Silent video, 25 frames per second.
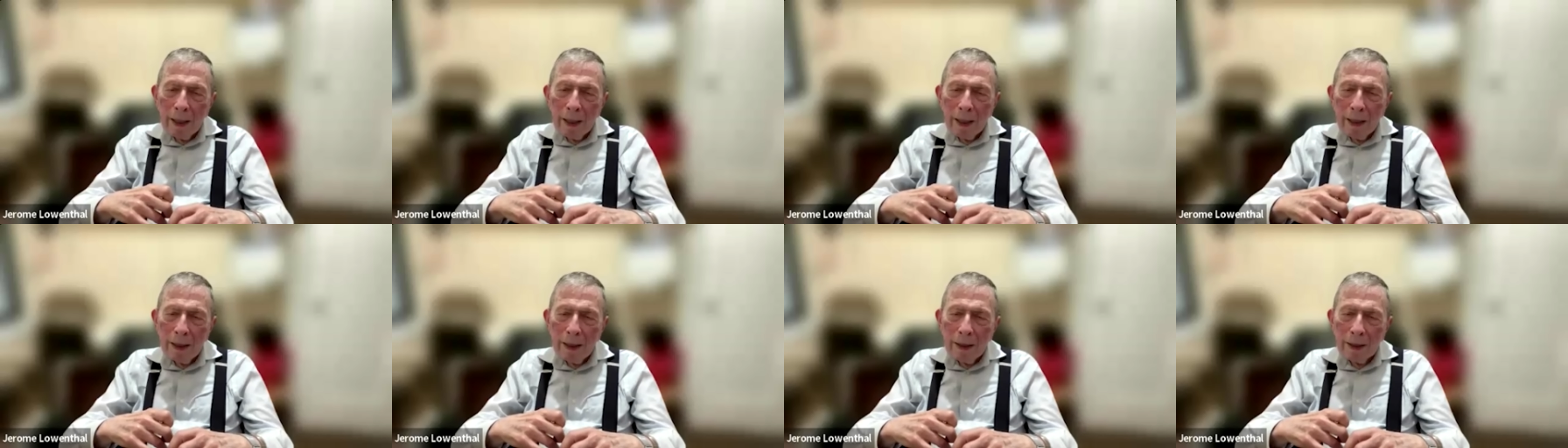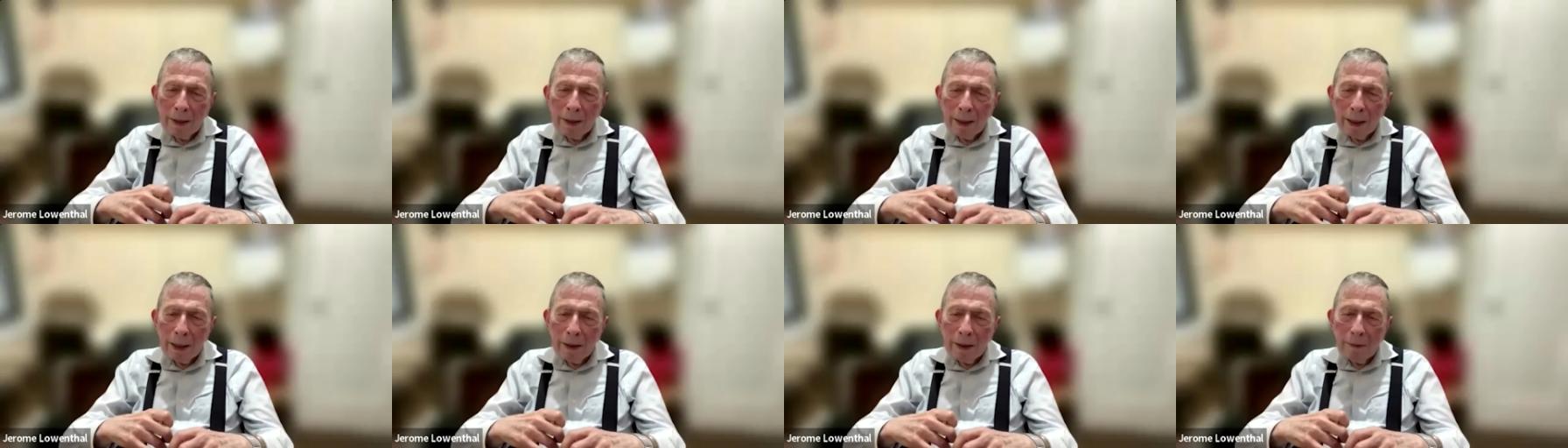he
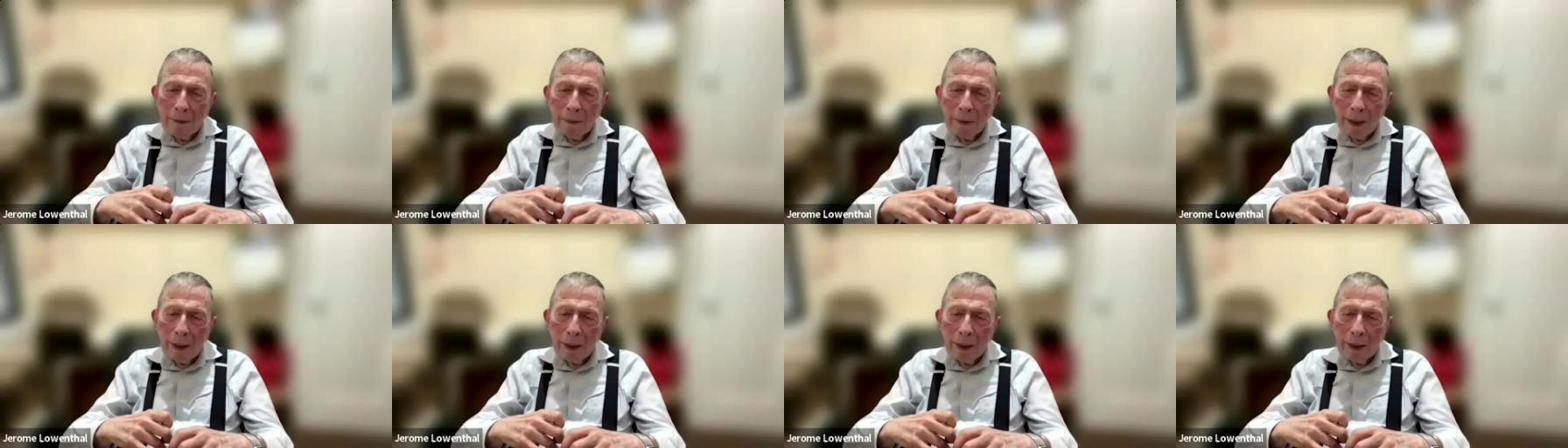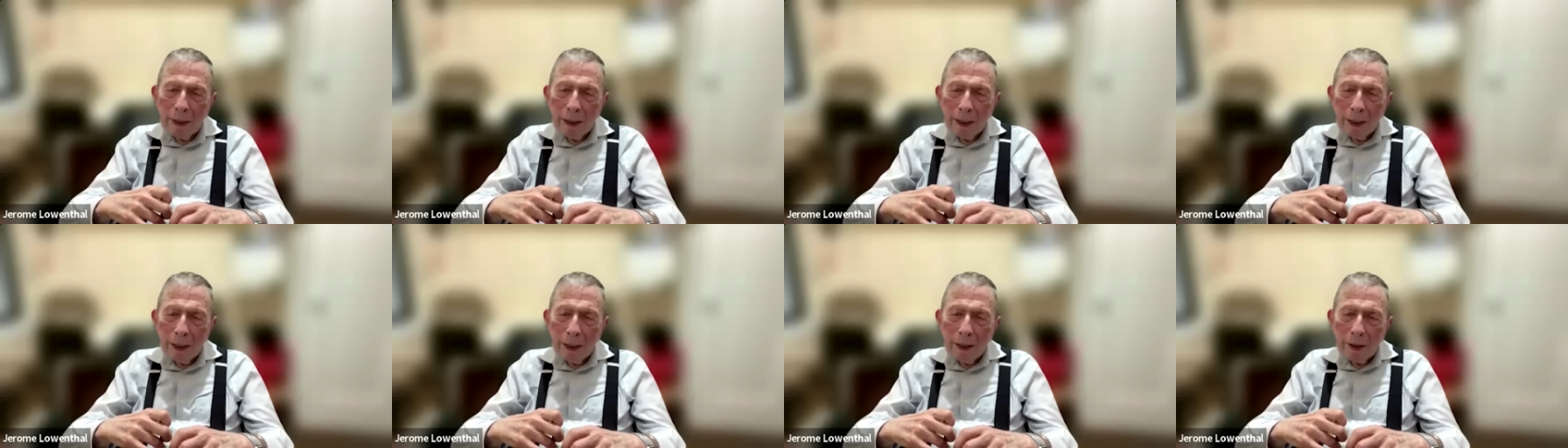sent
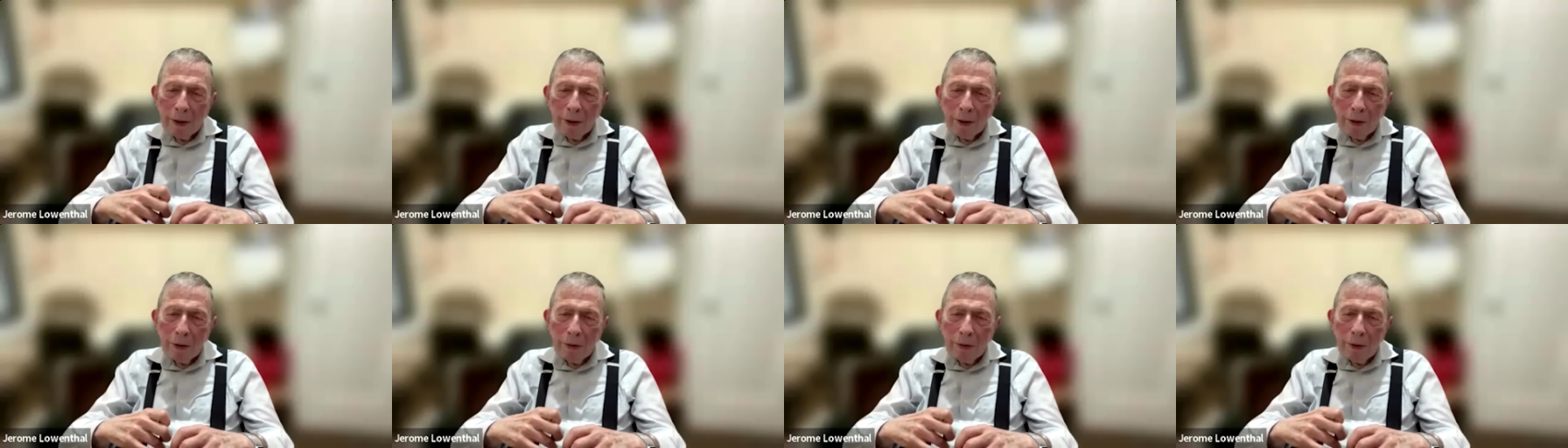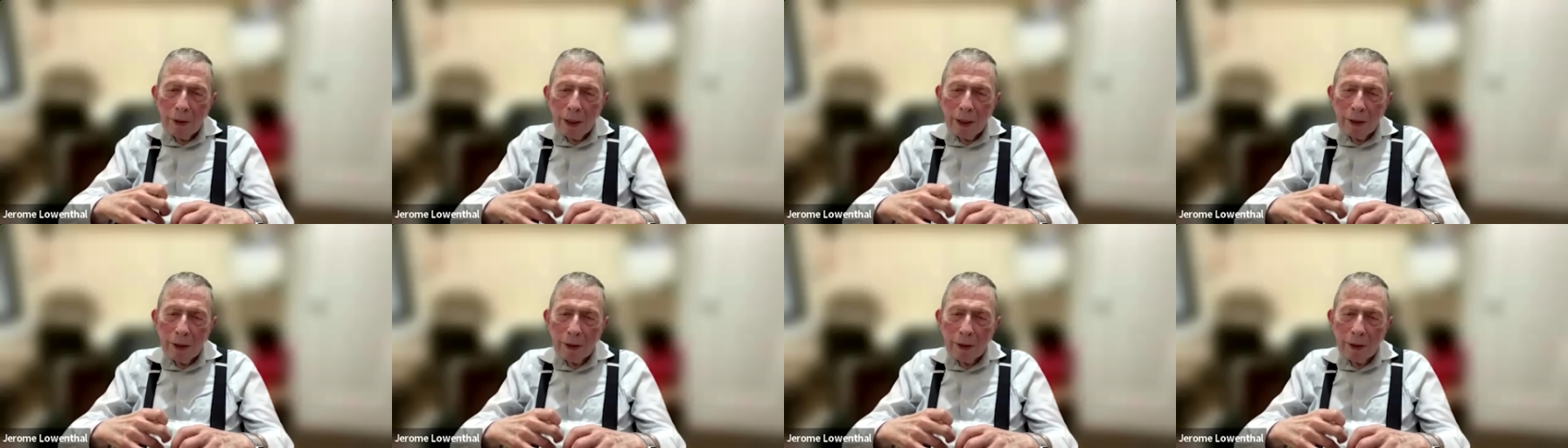me
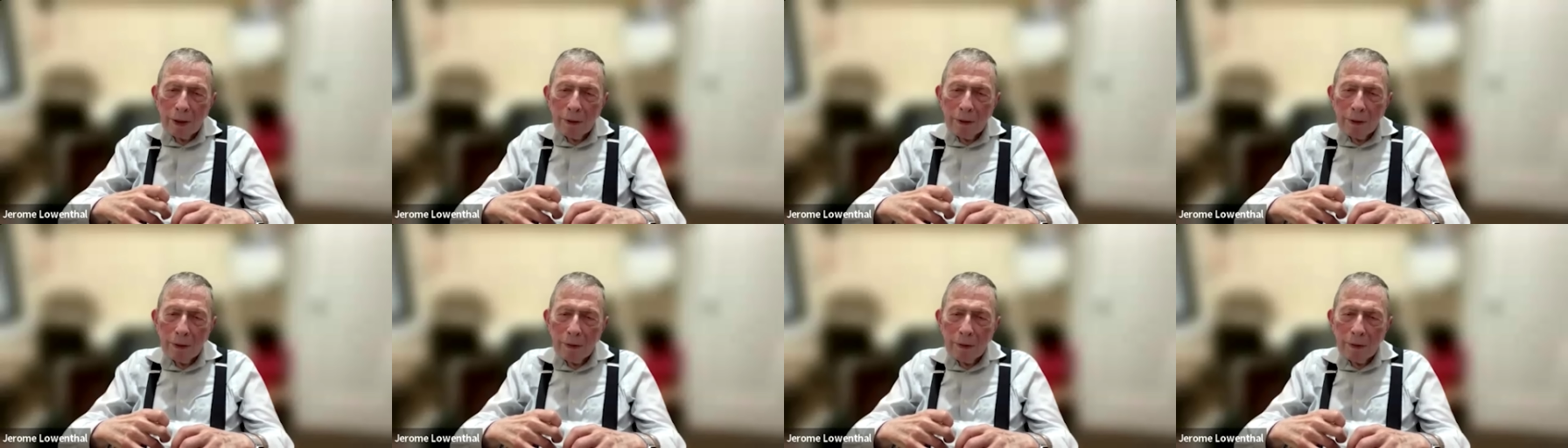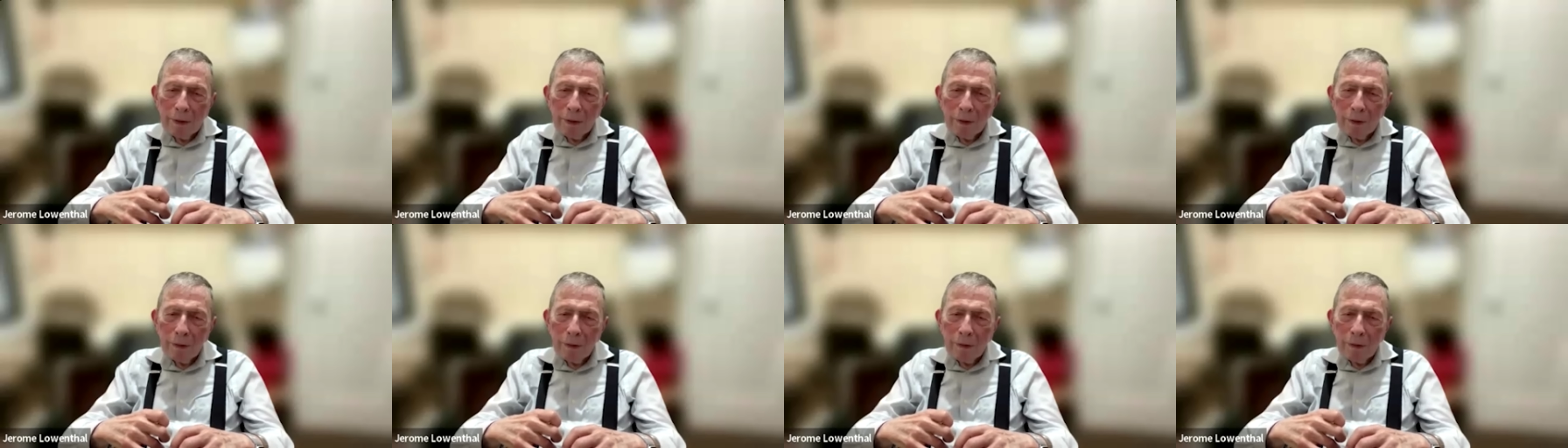2 dozen
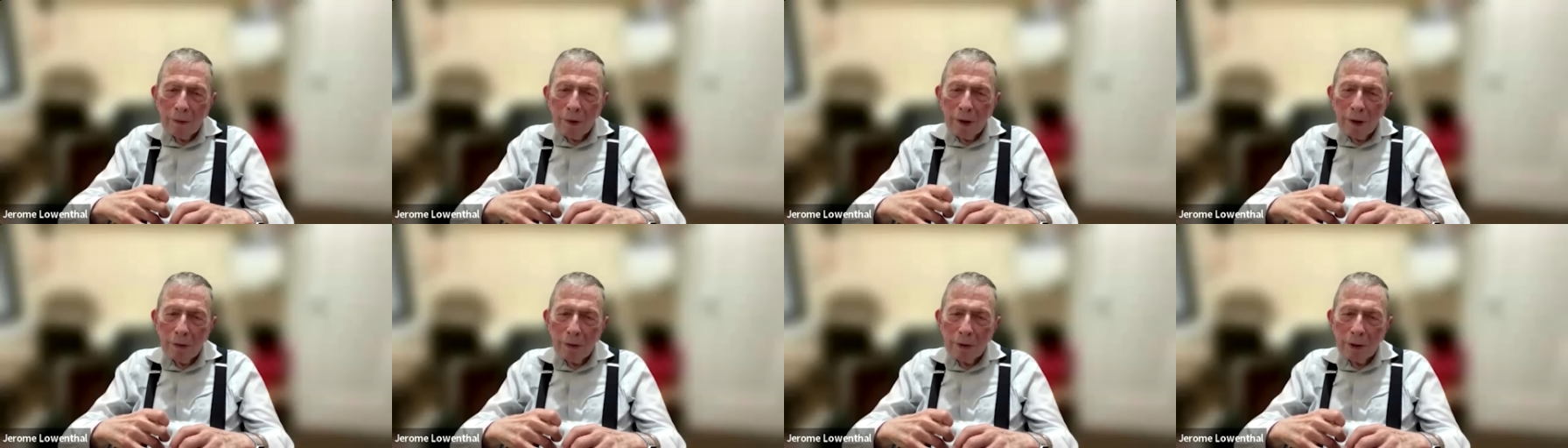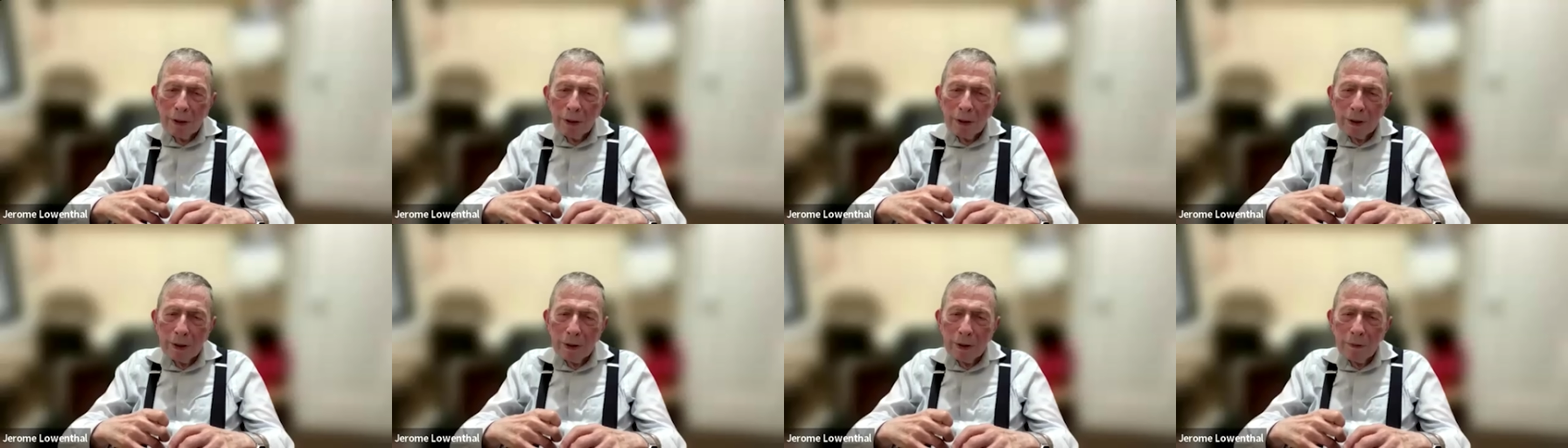
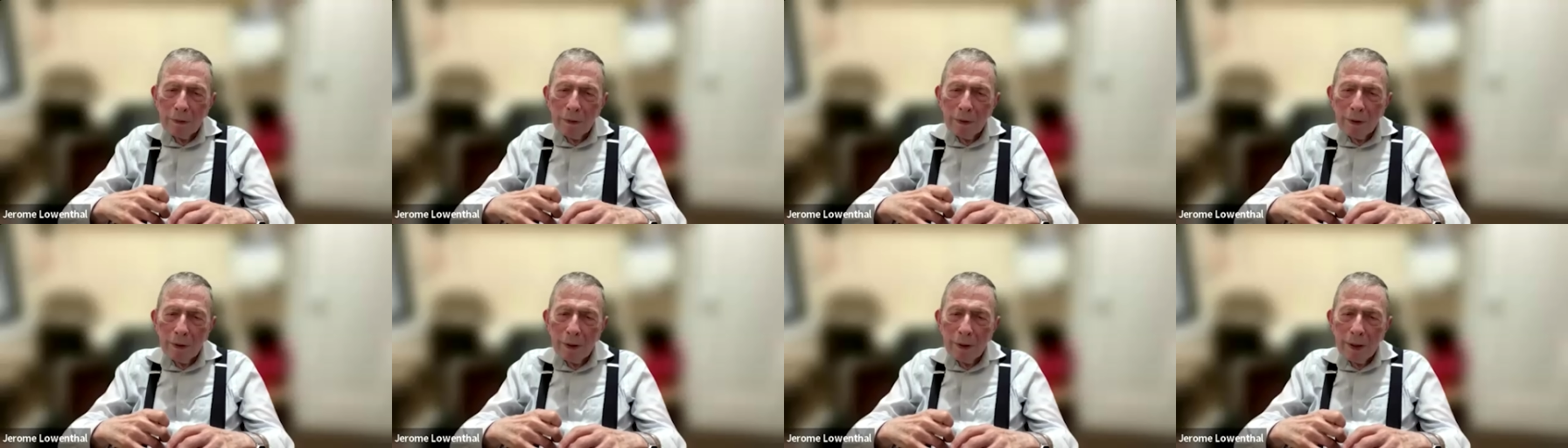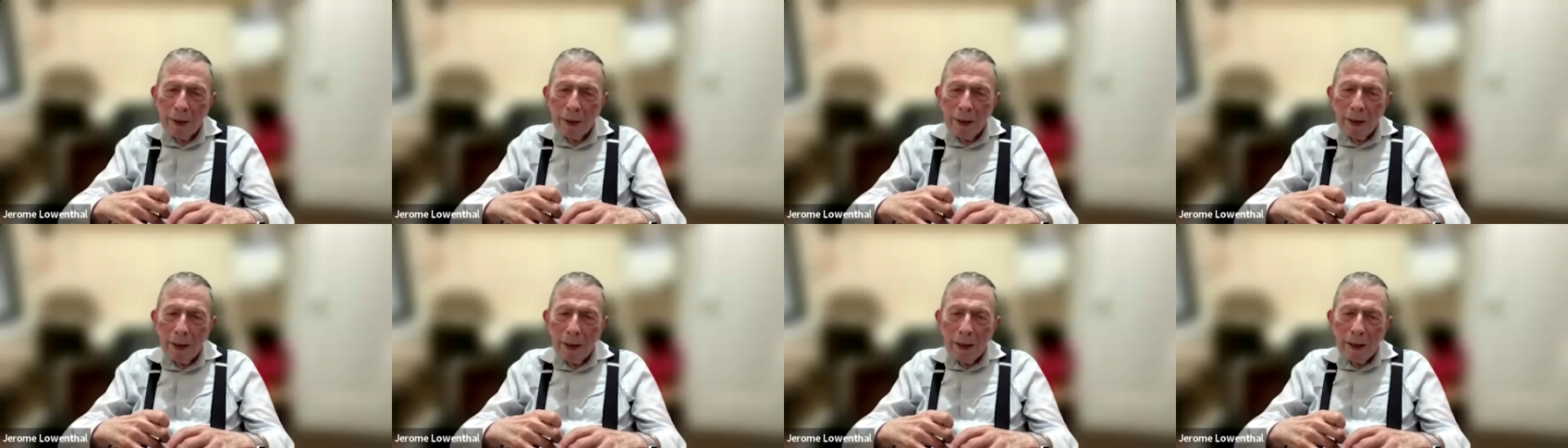roses of the